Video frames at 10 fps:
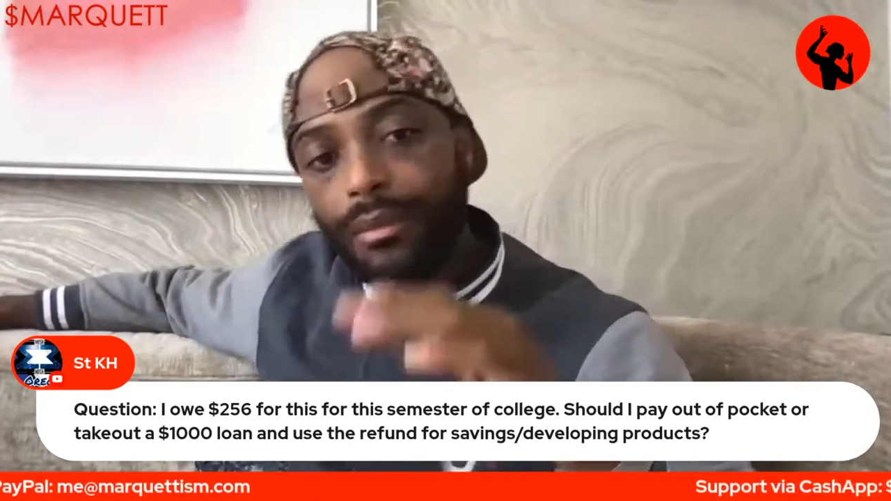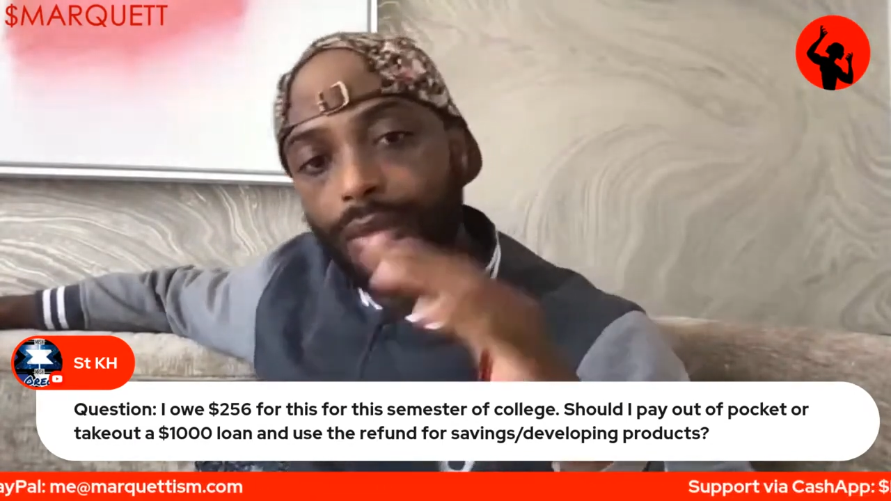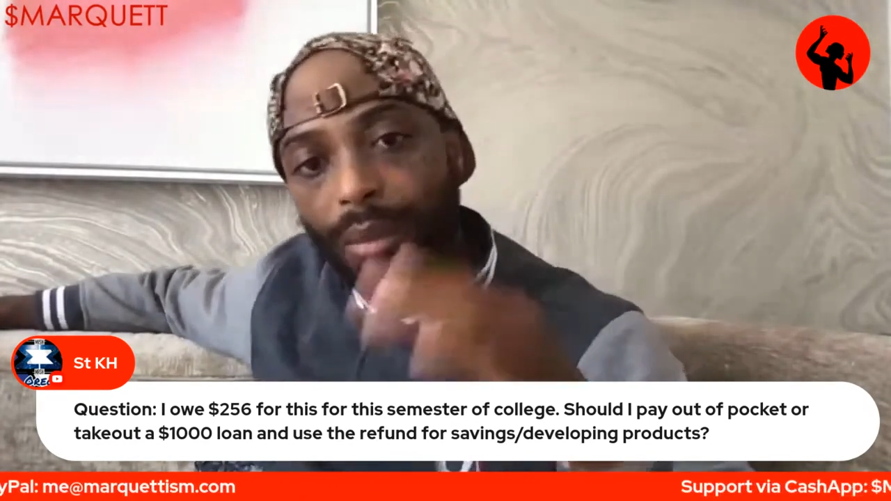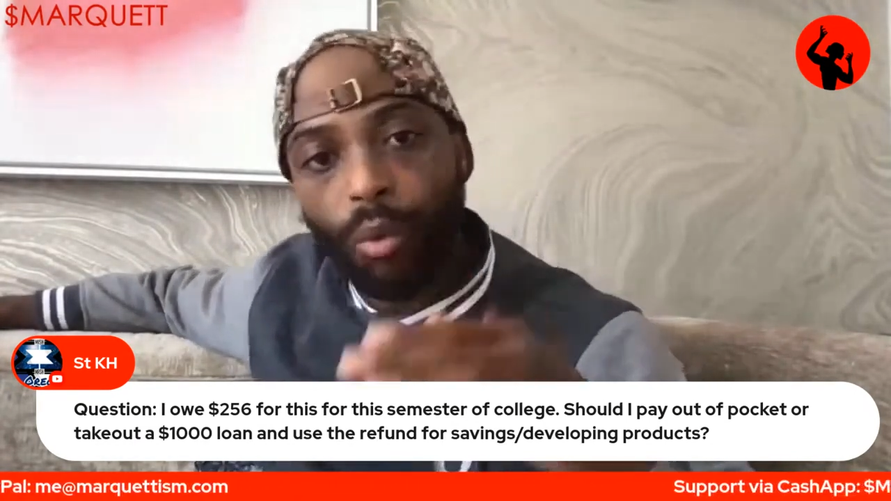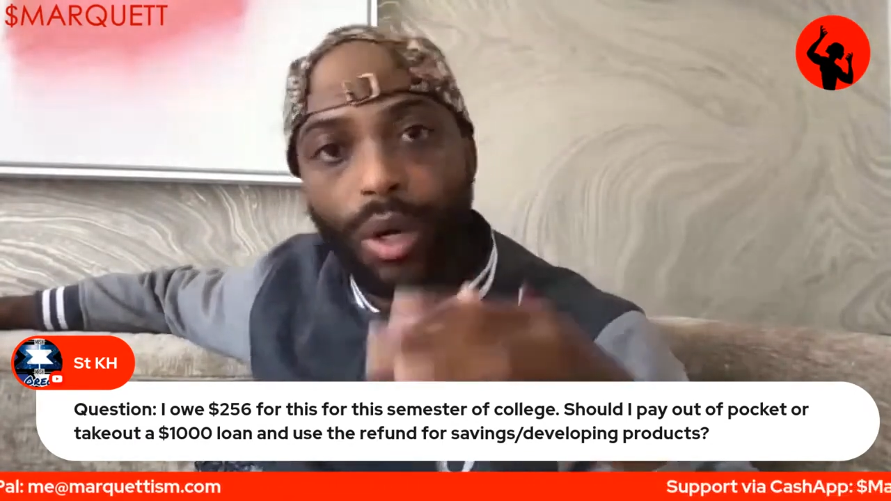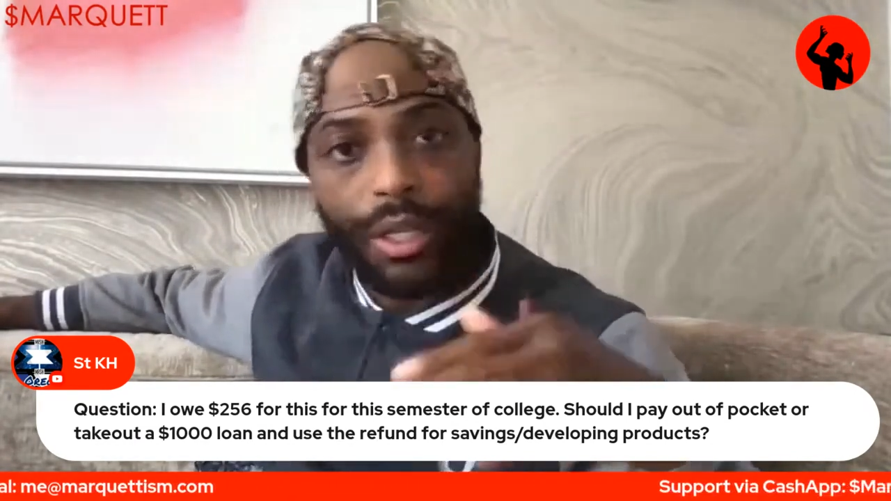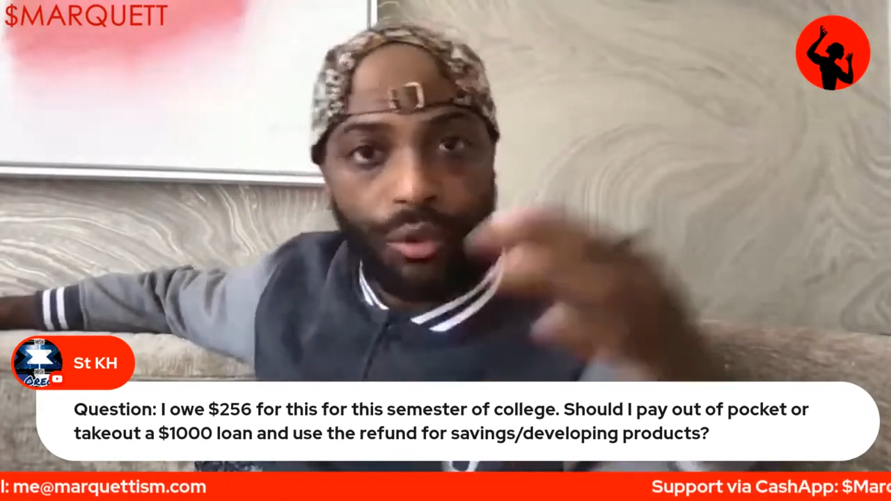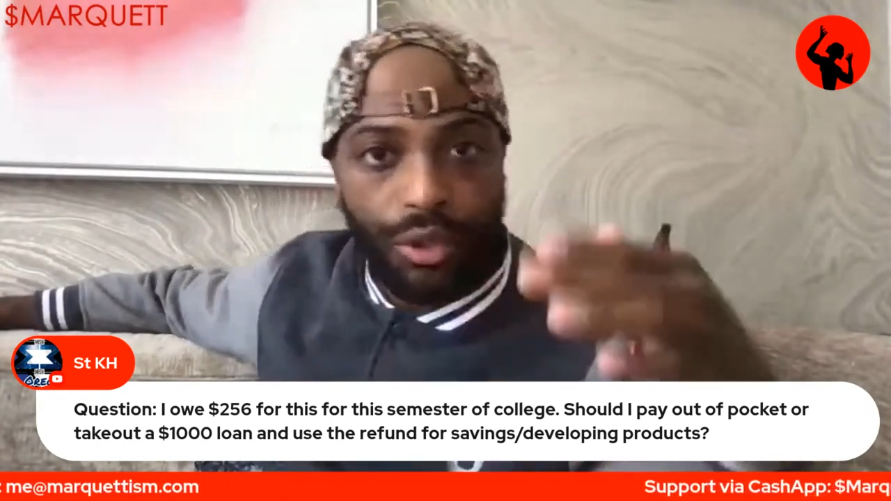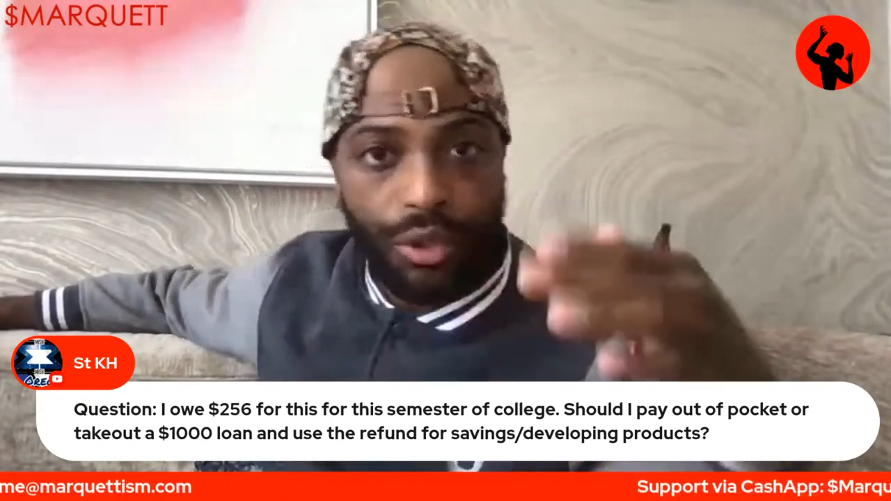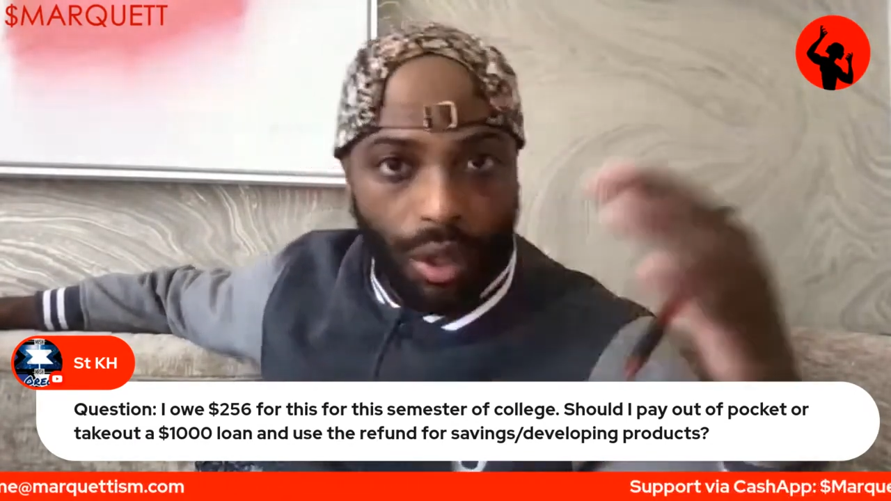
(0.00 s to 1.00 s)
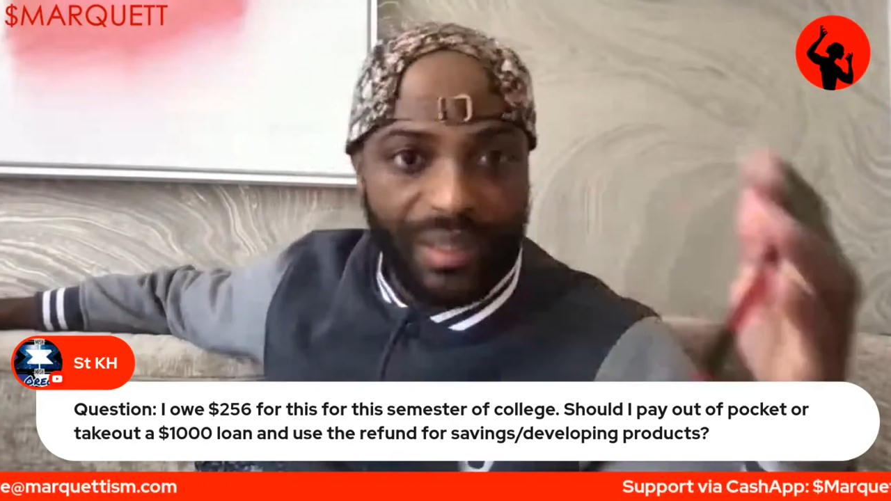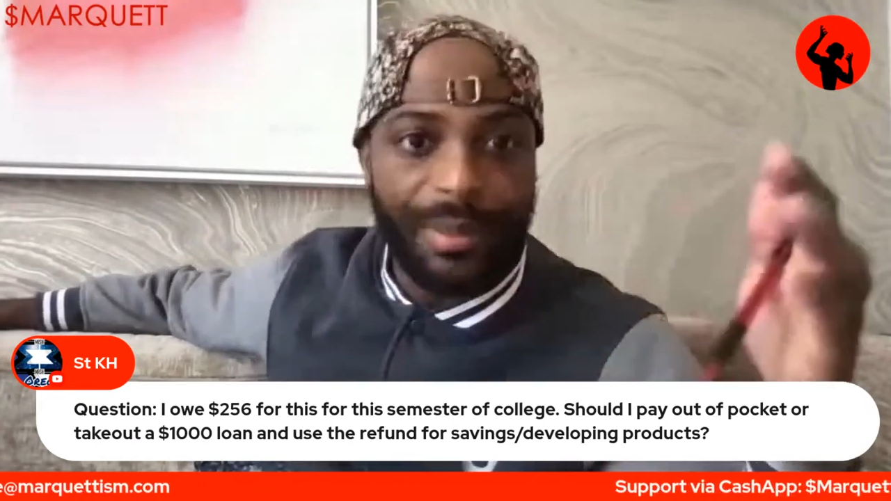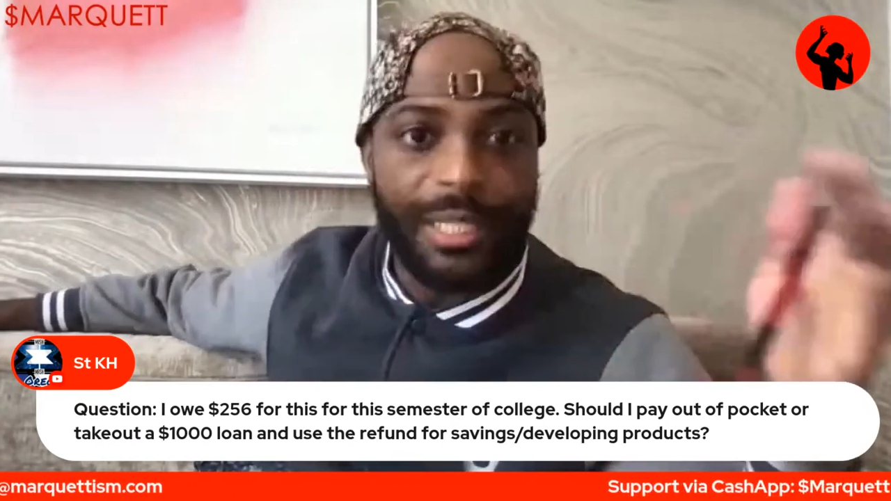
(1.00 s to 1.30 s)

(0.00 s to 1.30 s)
Number one, you should always